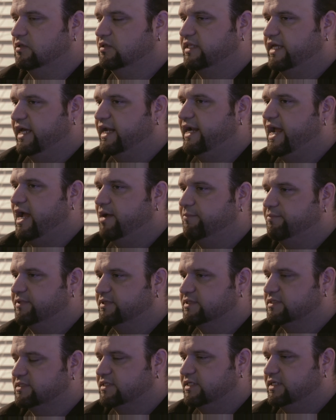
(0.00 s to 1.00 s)
that
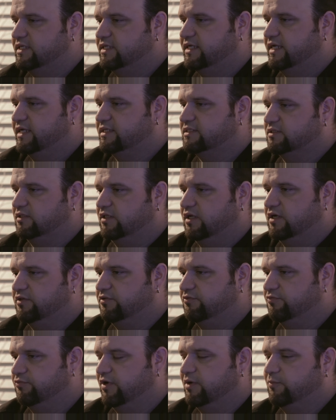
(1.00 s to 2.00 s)
happens and he gets a lot
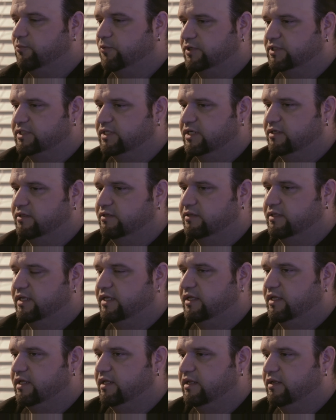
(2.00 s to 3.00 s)
of the framework done,
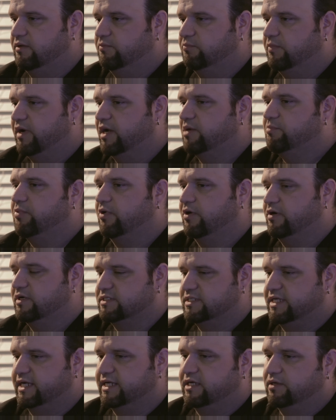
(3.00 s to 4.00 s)
then my part
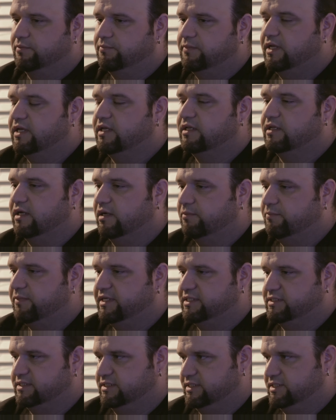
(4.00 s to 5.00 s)
is I come in and I
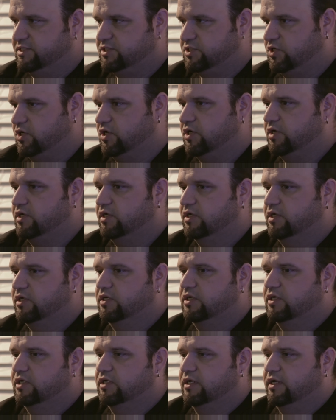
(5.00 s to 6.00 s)
basically start
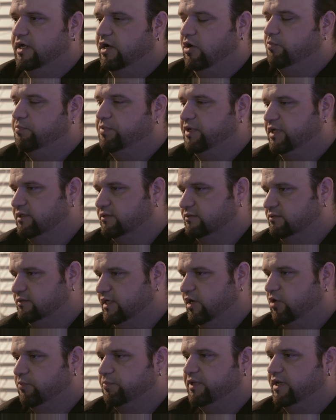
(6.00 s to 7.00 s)
helping,
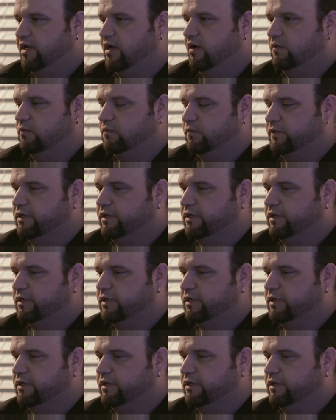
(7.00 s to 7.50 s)
helping out